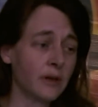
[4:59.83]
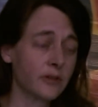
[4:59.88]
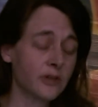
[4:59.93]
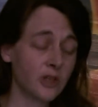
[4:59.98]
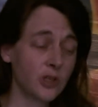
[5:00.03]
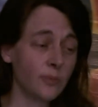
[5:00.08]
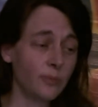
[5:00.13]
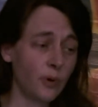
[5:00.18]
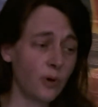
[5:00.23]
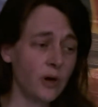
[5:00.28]
to
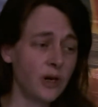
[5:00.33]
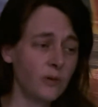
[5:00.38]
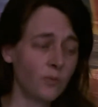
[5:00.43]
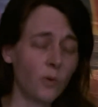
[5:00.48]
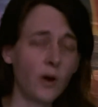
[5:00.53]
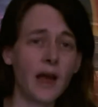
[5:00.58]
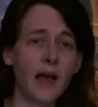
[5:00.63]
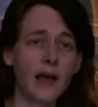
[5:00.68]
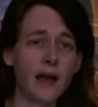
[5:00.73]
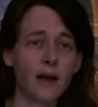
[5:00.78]
the point
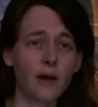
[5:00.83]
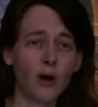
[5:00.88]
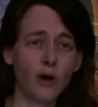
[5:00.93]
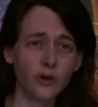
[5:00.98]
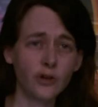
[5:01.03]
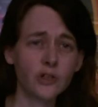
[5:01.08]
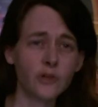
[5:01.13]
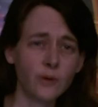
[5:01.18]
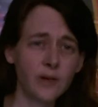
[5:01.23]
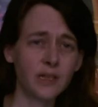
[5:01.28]
where
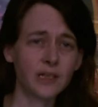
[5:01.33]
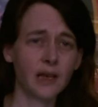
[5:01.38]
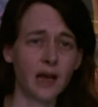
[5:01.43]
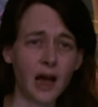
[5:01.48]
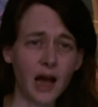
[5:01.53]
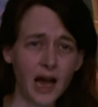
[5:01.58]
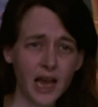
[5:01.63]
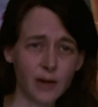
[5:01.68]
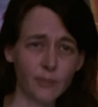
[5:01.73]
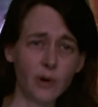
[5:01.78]
on Twitter
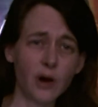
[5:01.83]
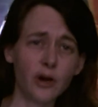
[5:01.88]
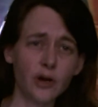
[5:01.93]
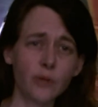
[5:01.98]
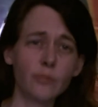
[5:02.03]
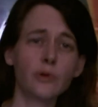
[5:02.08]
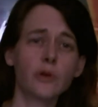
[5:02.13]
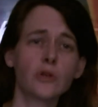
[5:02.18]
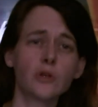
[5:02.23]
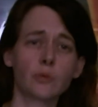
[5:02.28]
I am
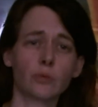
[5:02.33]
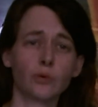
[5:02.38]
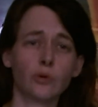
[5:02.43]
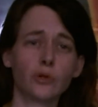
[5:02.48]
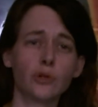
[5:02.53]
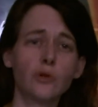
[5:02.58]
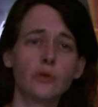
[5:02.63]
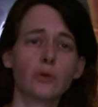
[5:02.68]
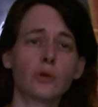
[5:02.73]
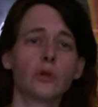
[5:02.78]
unabusable,
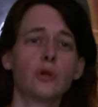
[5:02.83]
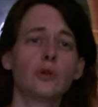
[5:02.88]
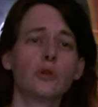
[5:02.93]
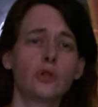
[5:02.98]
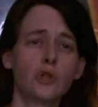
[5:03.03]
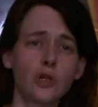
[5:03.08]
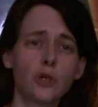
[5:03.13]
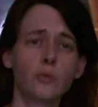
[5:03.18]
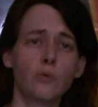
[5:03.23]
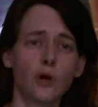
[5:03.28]
you can
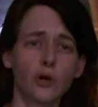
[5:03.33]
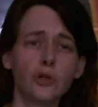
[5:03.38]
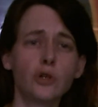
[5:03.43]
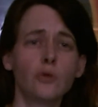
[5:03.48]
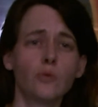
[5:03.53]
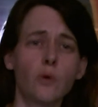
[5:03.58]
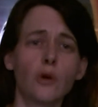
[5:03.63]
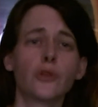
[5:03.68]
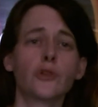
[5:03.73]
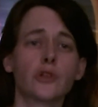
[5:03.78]
do what you
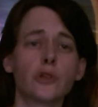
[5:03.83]
want